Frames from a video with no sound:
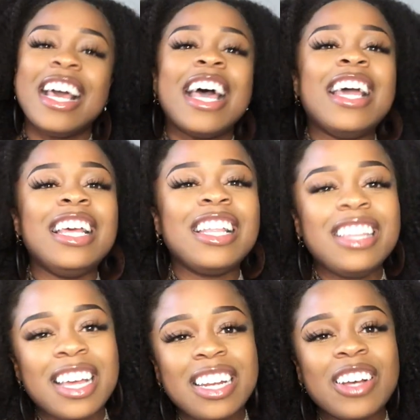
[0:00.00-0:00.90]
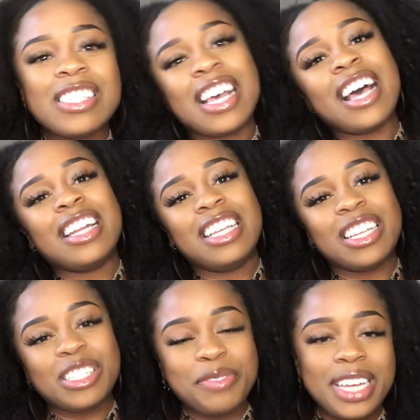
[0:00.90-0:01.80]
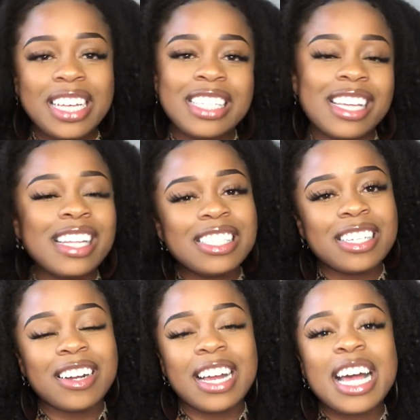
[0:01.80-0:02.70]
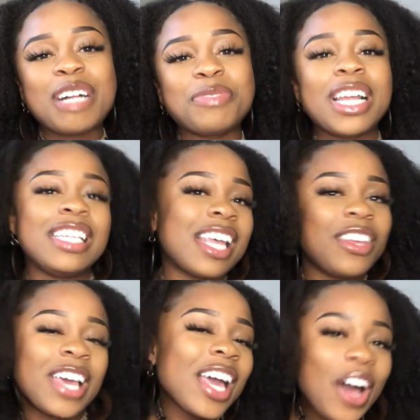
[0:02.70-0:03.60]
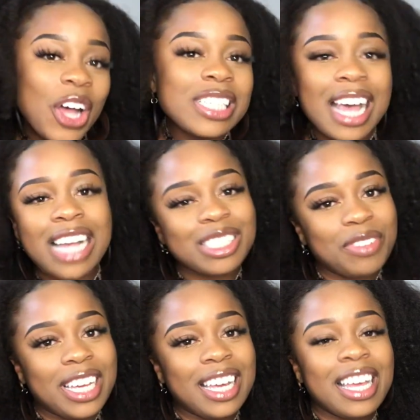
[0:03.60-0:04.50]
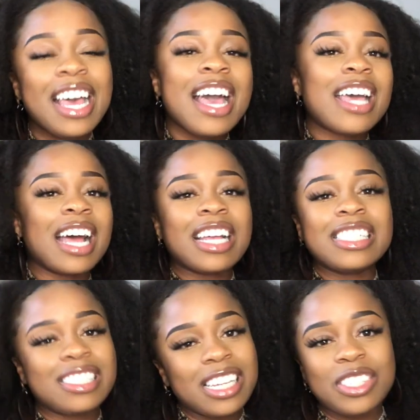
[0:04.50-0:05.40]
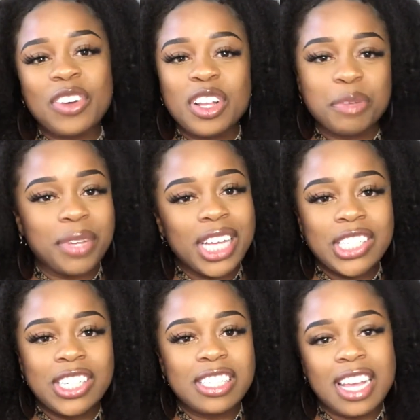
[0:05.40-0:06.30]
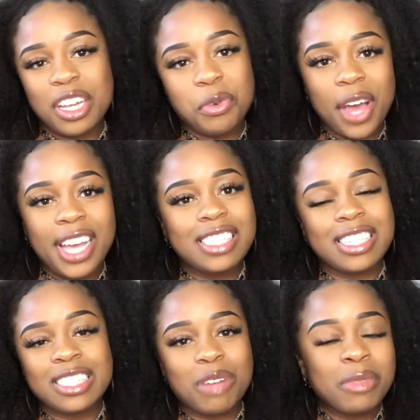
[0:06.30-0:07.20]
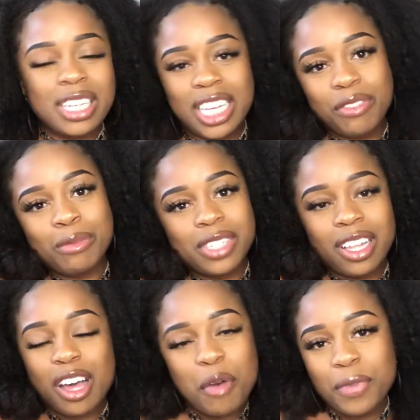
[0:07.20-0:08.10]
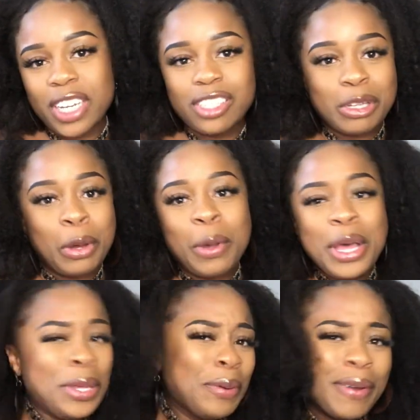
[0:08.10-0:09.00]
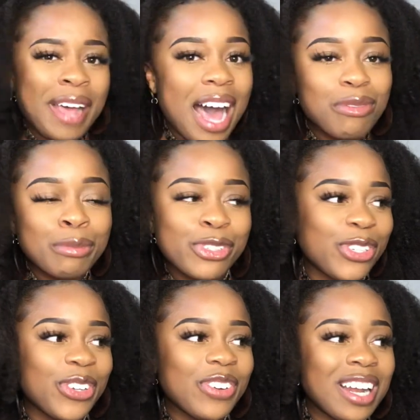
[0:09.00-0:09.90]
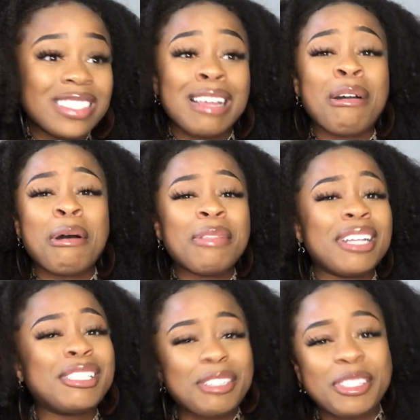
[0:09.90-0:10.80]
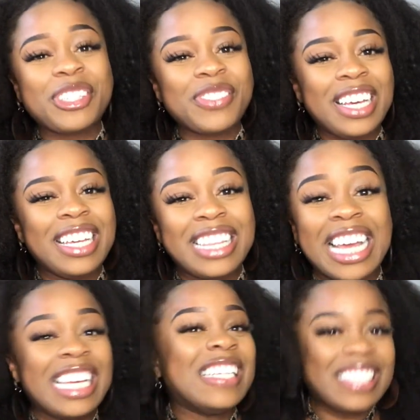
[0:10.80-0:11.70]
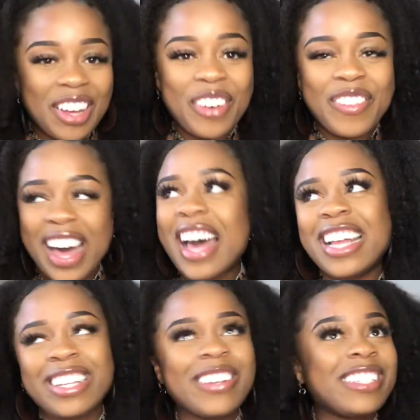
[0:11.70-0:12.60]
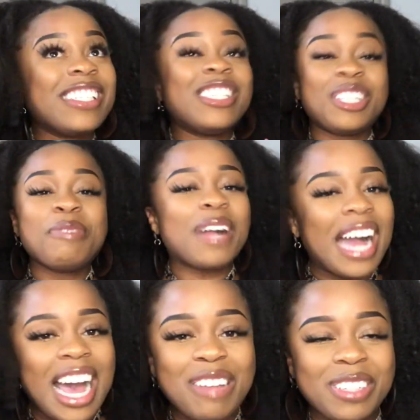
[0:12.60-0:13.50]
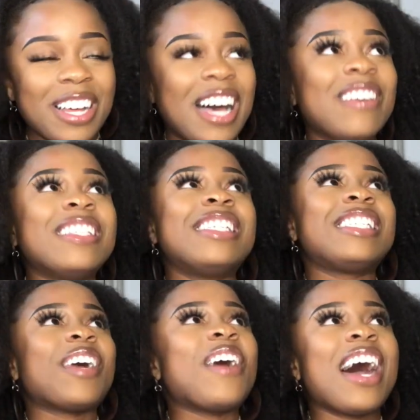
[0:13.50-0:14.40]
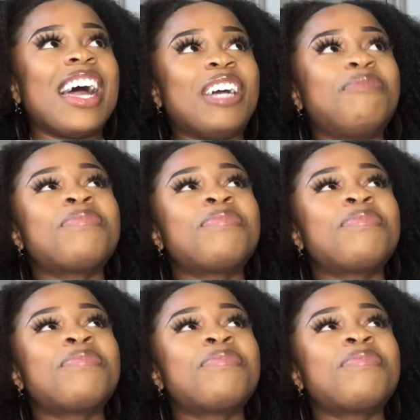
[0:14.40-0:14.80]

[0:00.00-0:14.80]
And he then goes ahead and gives me his Instagram, and he's like, you can contact me and I can send you all the pictures anyway, since I'm gonna give them to the company, so you can have them too. And I was like, oh, that's so sweet, thank you so much. I was just super hyped, y'all. I was so hyped.